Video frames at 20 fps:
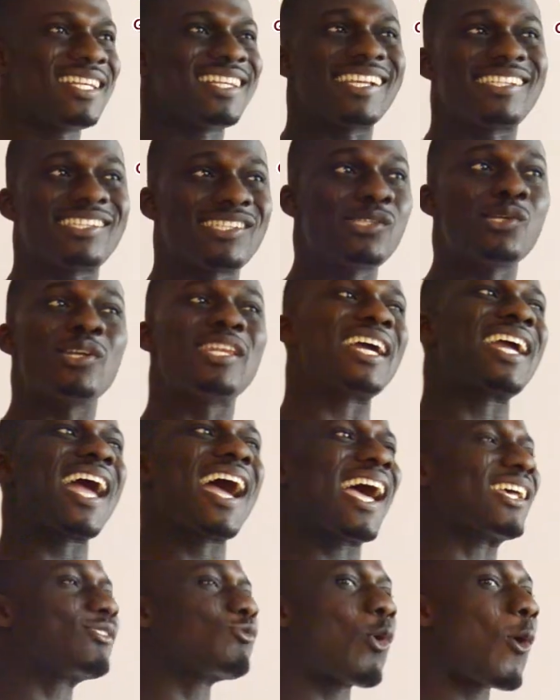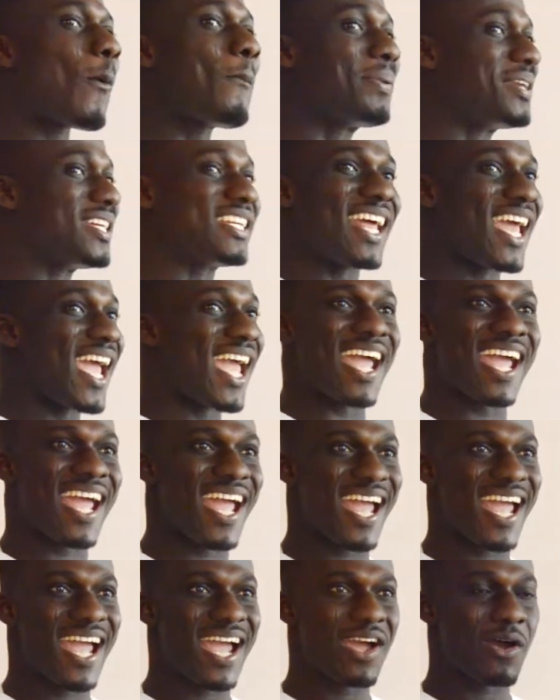Still the guy has spoken there.
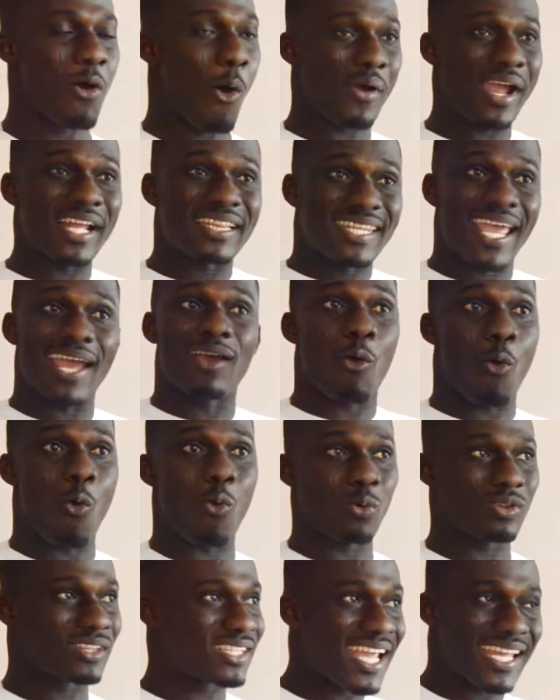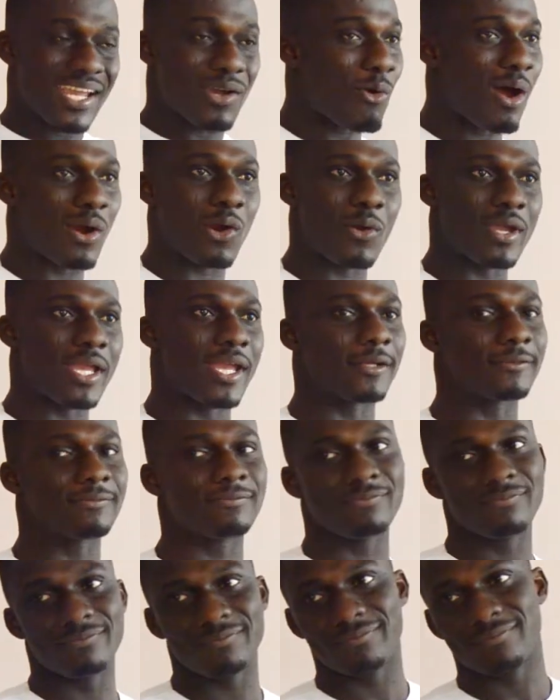Or yeah, take one away.
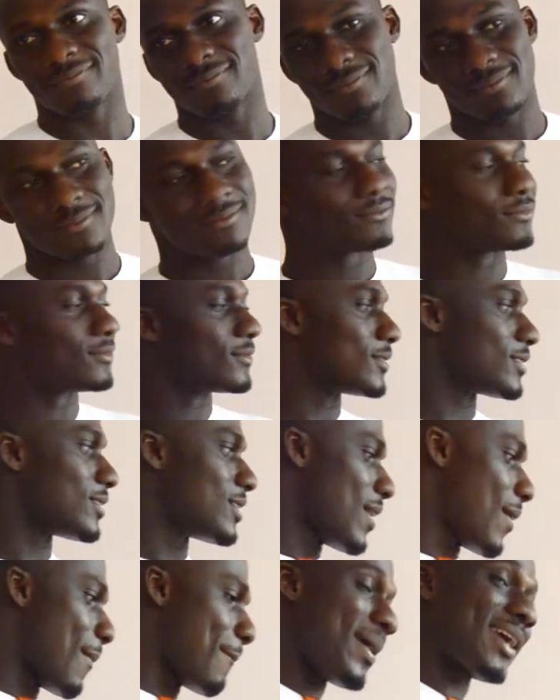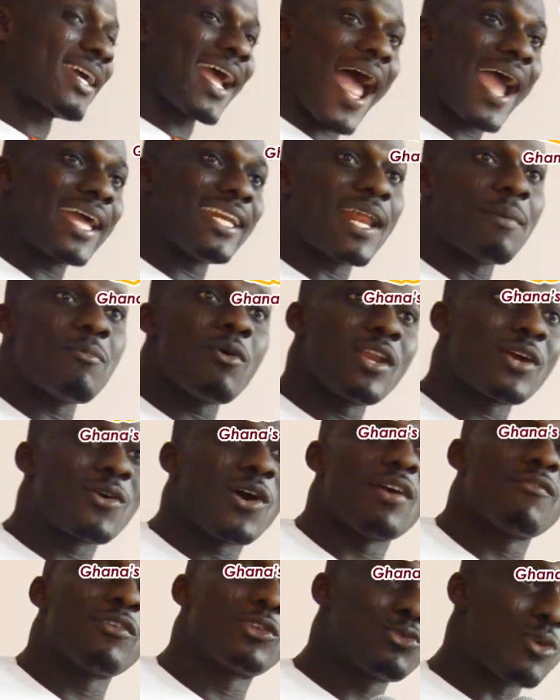The guy number
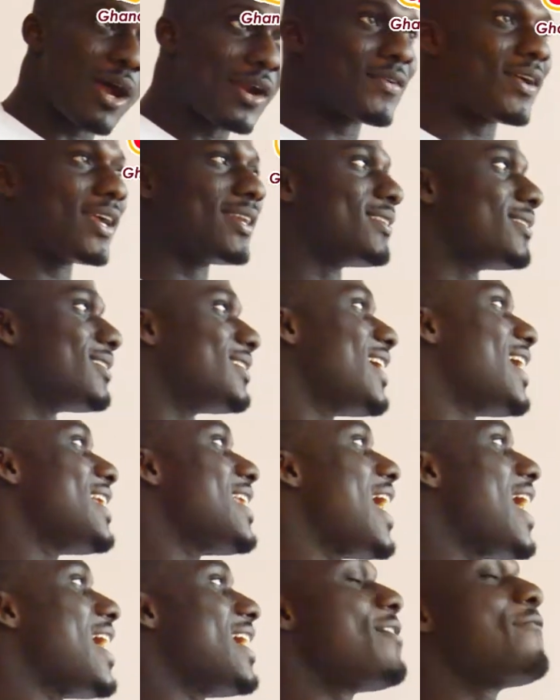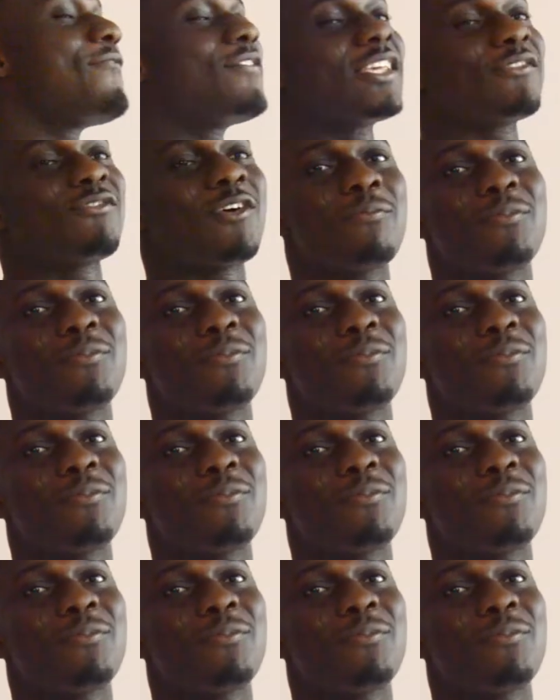level 200, and I influence for